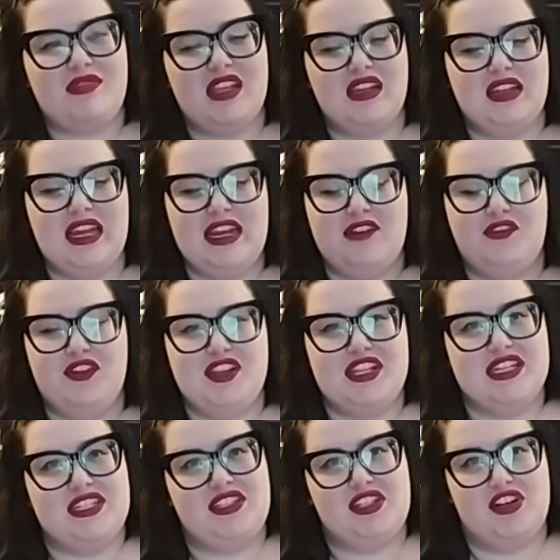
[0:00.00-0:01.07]
like for
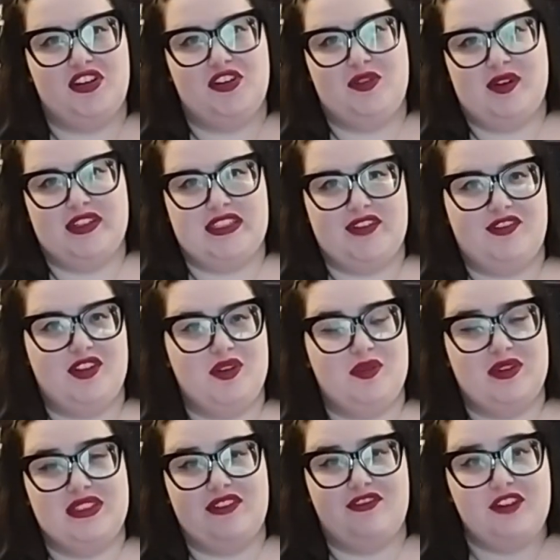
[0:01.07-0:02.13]
this year, you are definitely
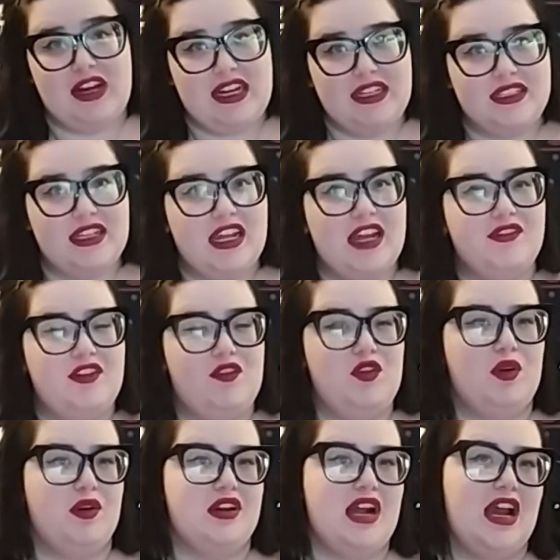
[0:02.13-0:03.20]
going to find love if
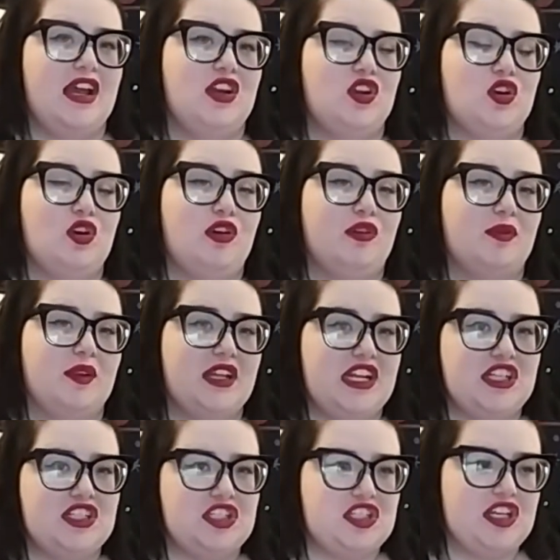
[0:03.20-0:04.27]
you are not in a current
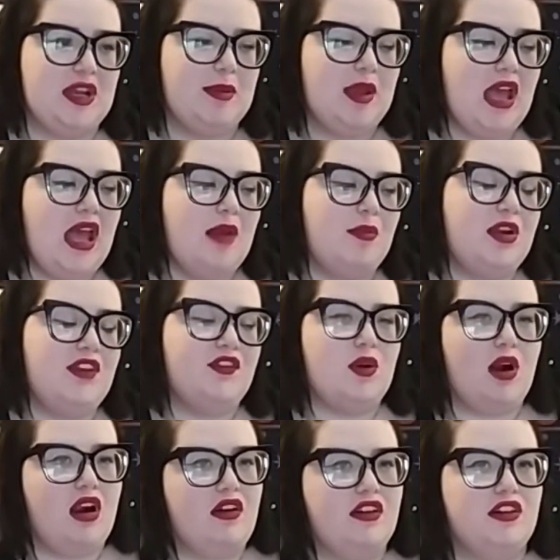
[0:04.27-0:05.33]
relationship. But if
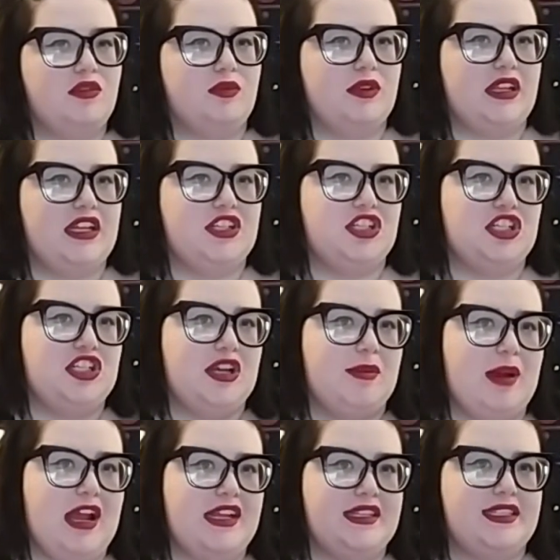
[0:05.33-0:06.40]
you are in a relationship,
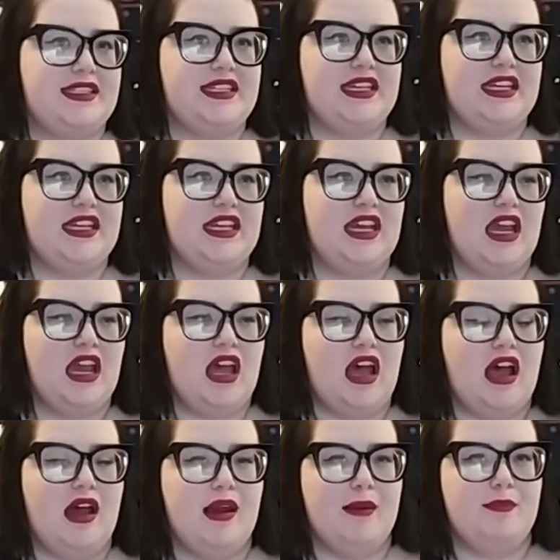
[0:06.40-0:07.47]
I see,
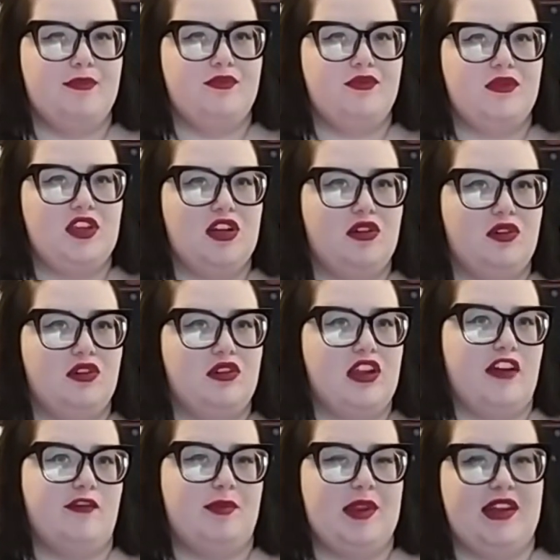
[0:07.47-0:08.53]
your
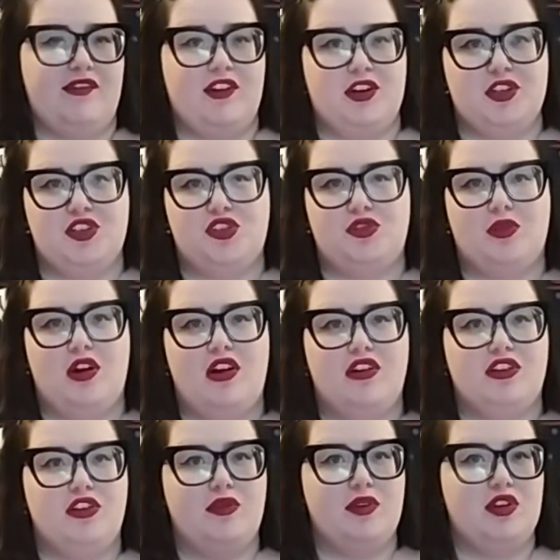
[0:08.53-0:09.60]
love being very
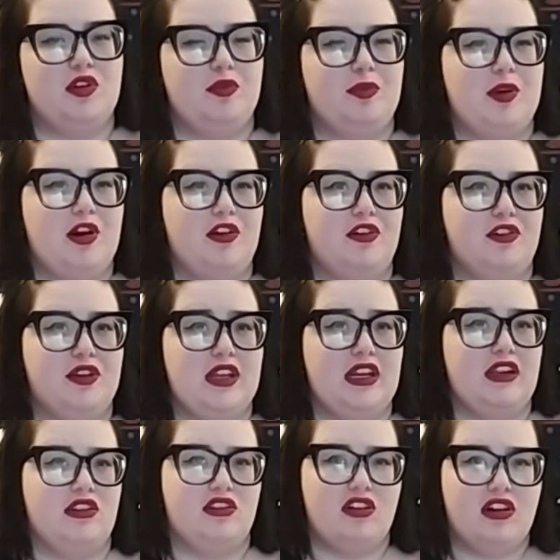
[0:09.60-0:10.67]
strong, you and your partner
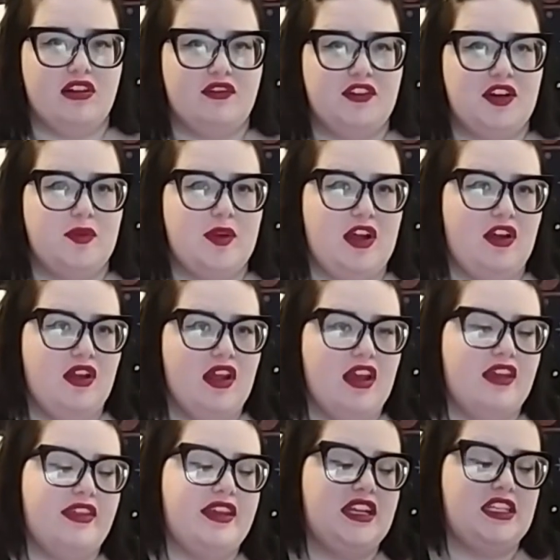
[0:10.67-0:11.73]
getting along very well,
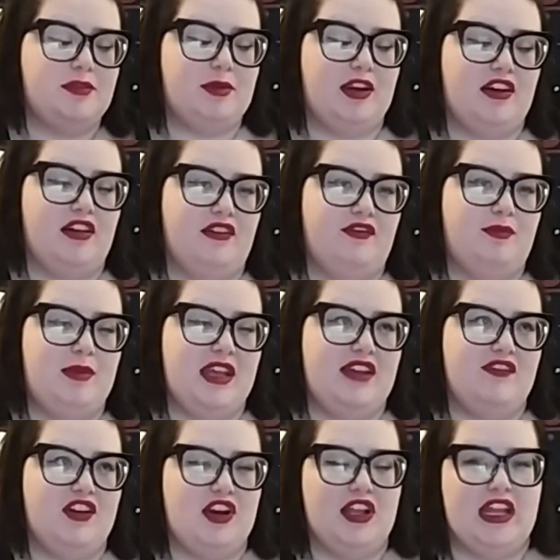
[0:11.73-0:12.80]
things being
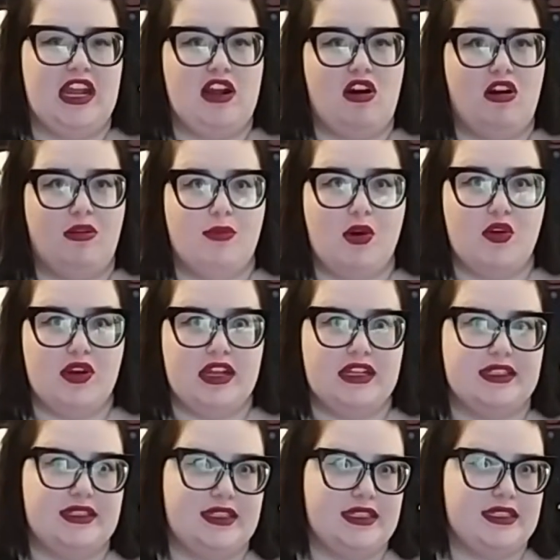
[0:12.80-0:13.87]
very like
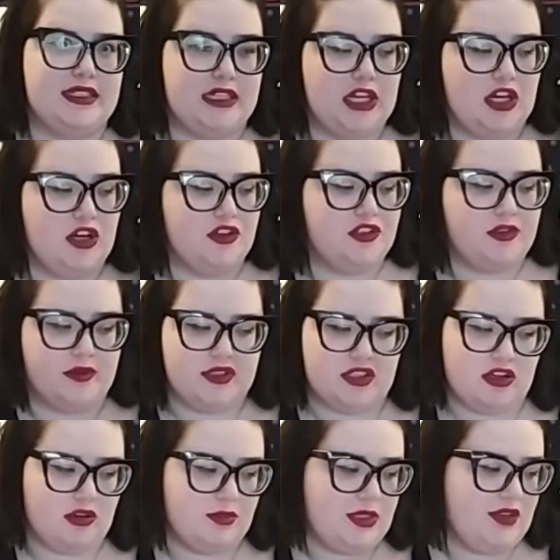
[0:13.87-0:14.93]
harmonious this year. So in
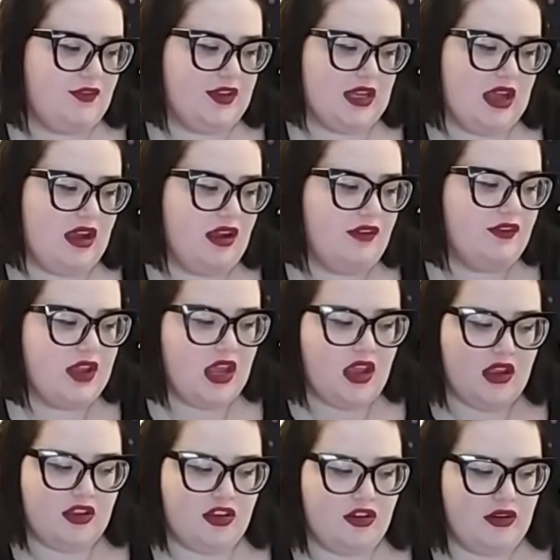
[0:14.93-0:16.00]
terms of love,
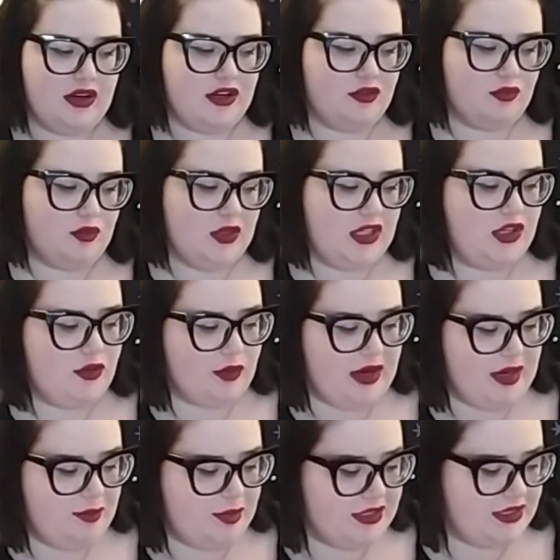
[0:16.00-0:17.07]
you're in a really
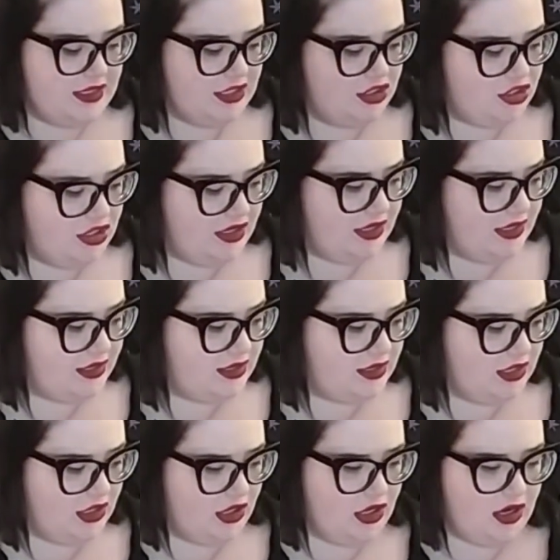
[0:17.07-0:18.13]
great position this
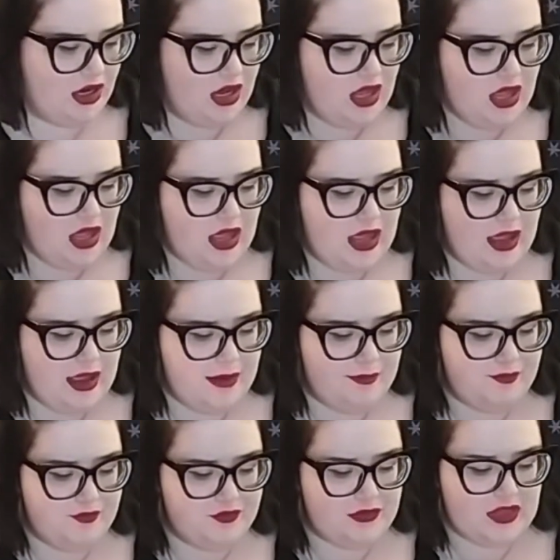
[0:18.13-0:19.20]
year.
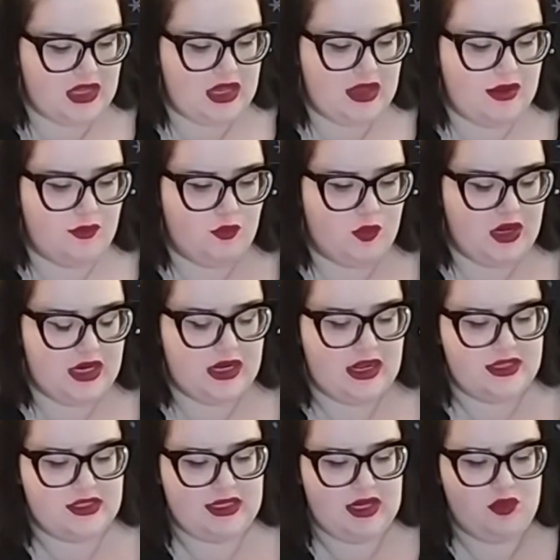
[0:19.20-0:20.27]
What
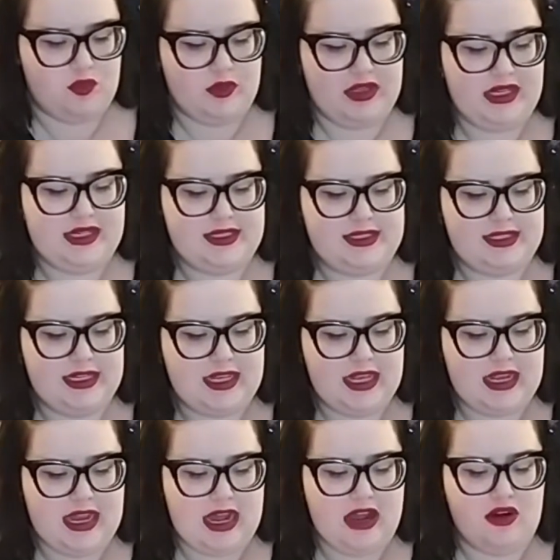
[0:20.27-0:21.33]
is like really
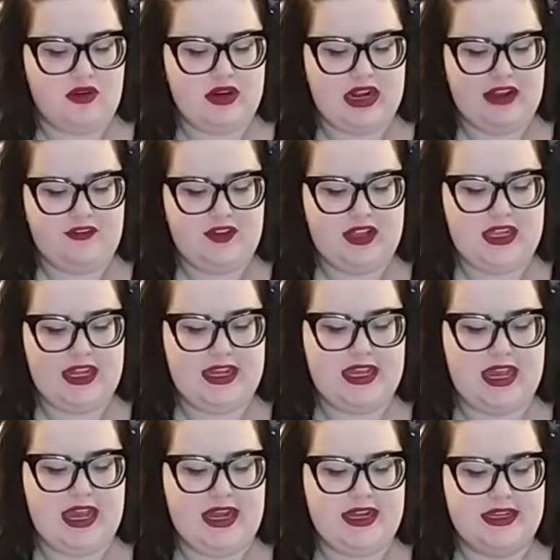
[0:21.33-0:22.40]
sticking out, I feel like,
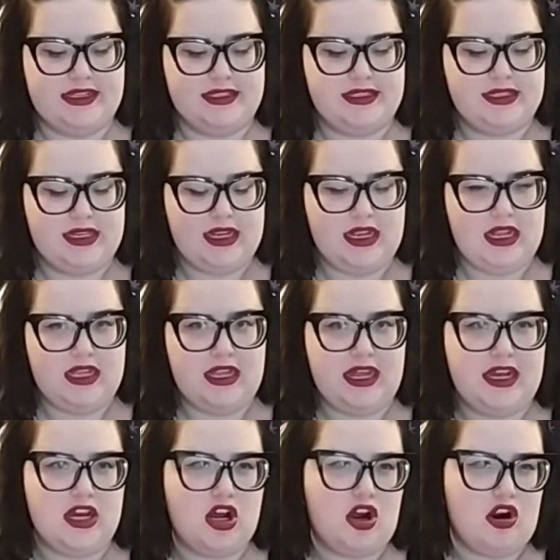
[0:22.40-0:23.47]
as
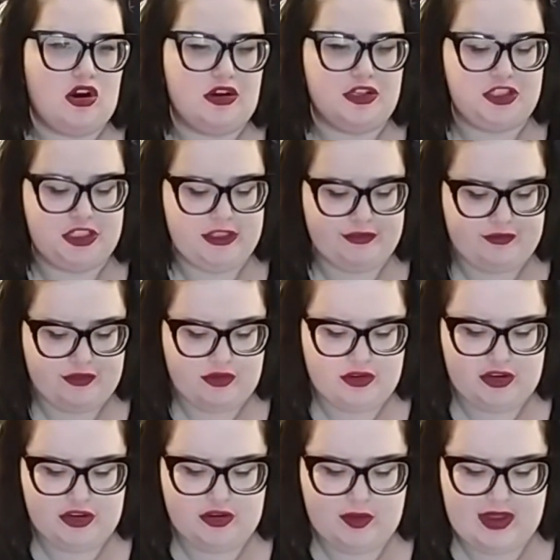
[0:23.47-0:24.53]
like a hardship
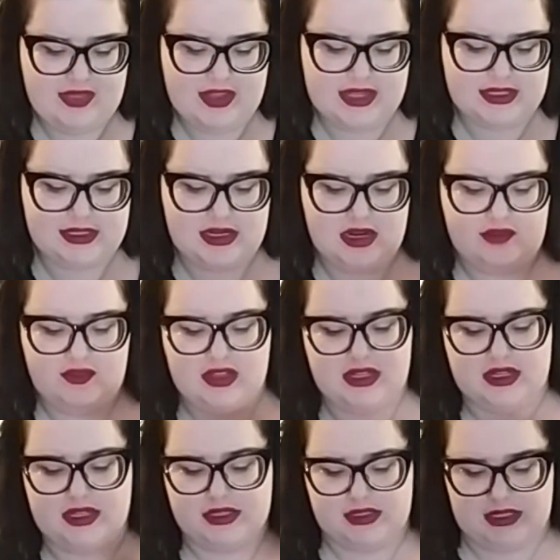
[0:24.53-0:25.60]
for you, and that's kind of like
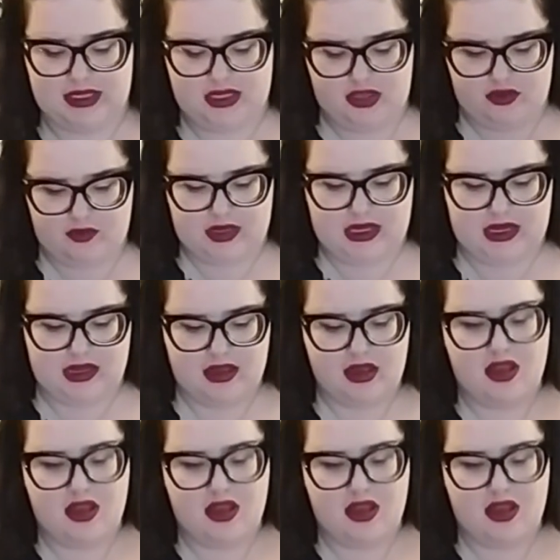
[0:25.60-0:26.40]
continuing